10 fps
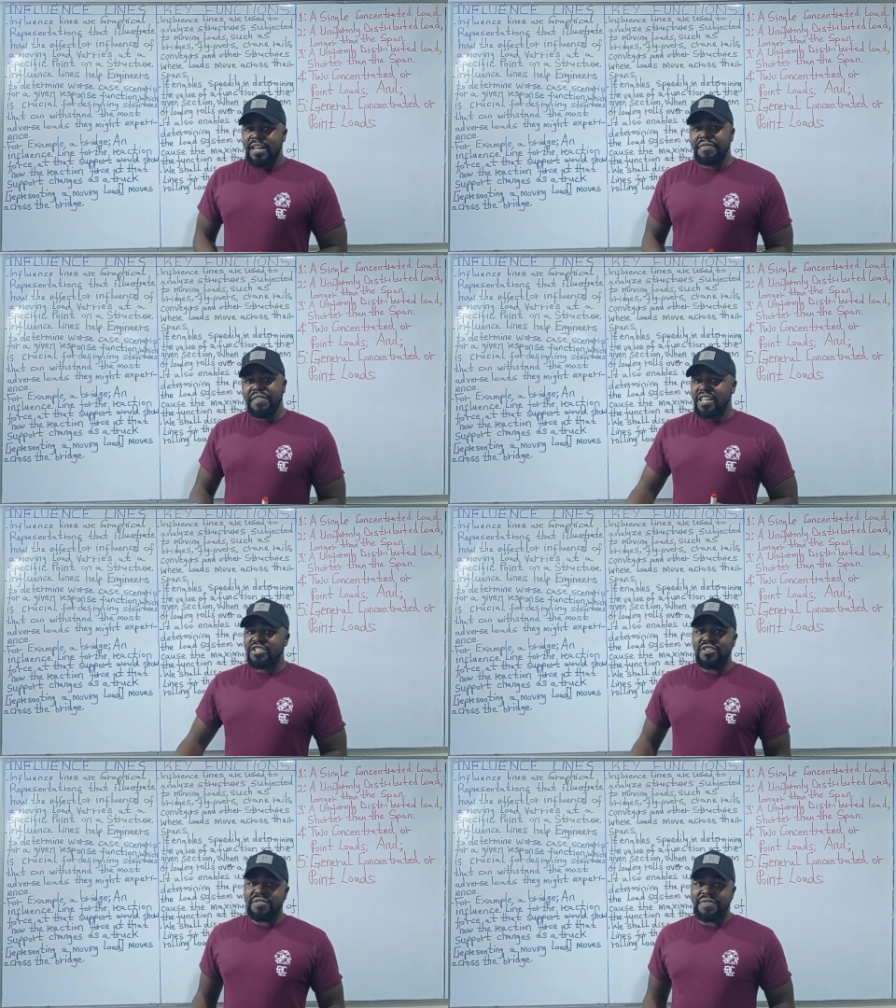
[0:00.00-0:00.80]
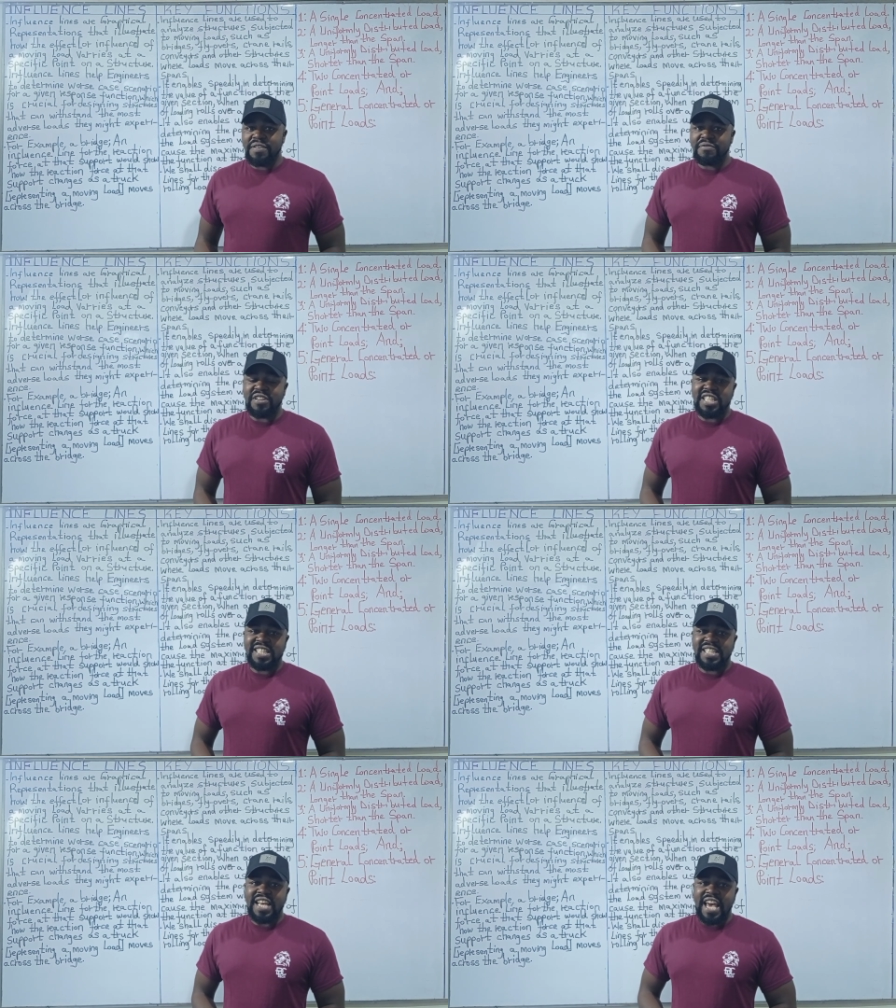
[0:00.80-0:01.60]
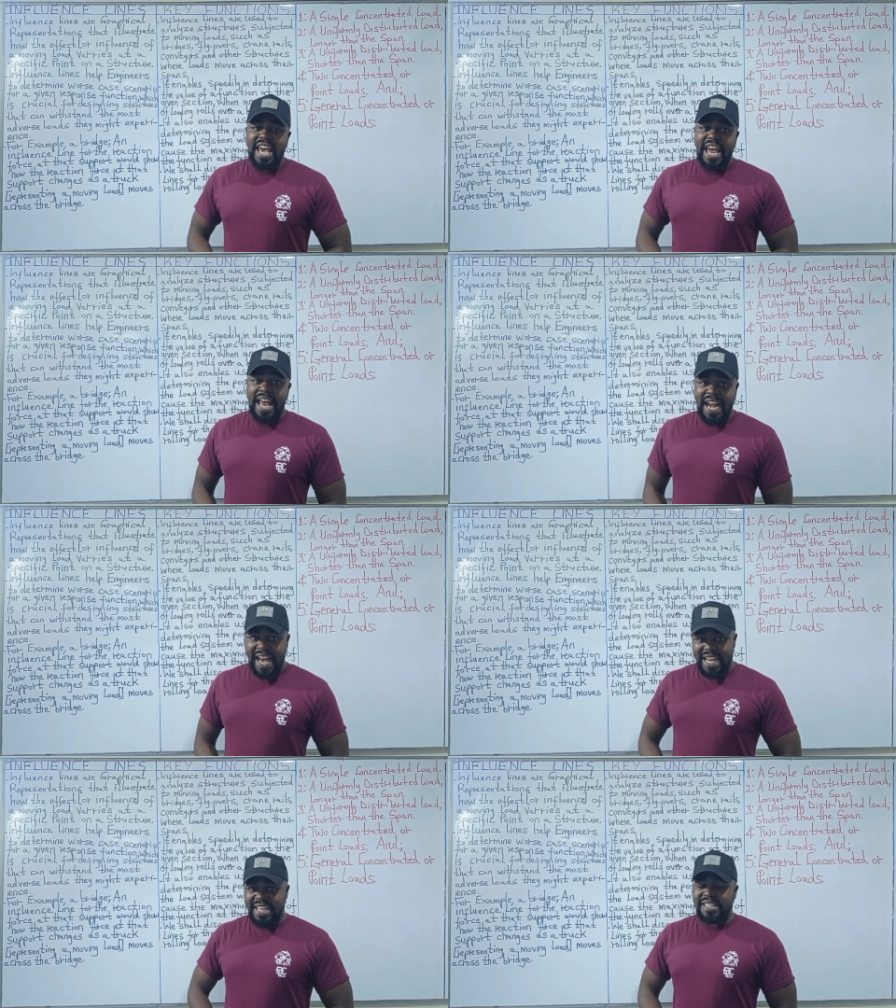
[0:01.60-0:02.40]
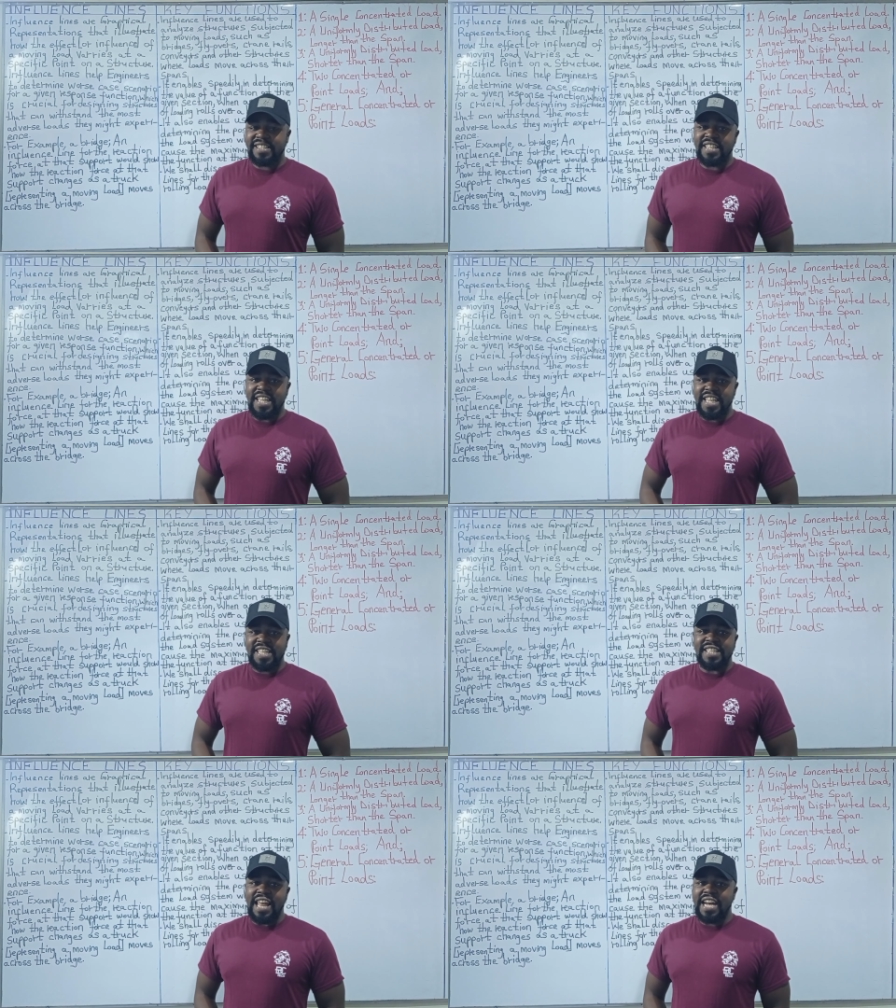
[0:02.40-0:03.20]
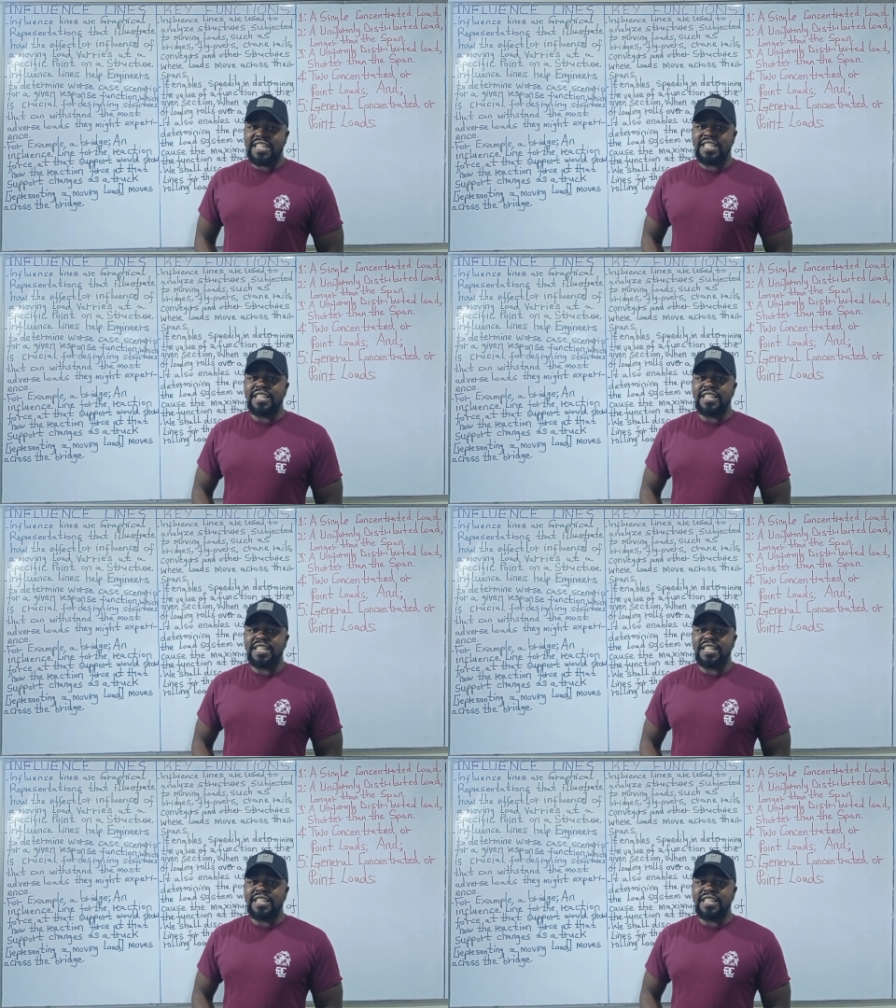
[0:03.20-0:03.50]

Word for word: Definition of influence uh, lines is that